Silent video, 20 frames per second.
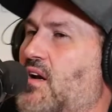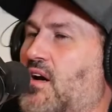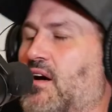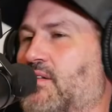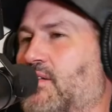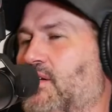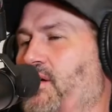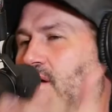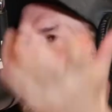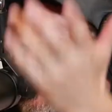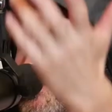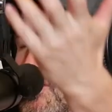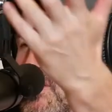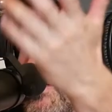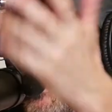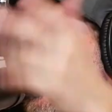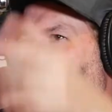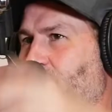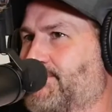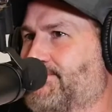also
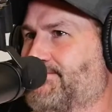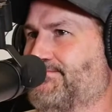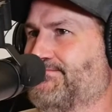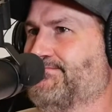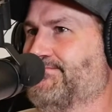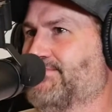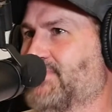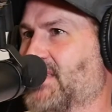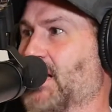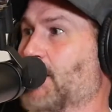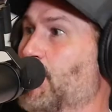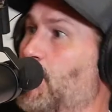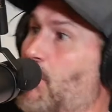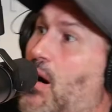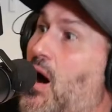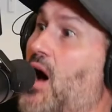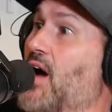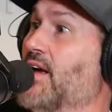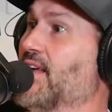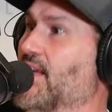they're kind of
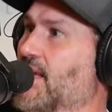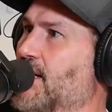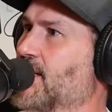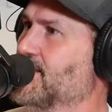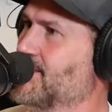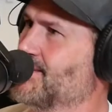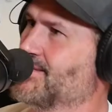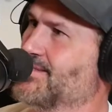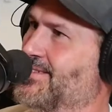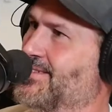mocking us. You know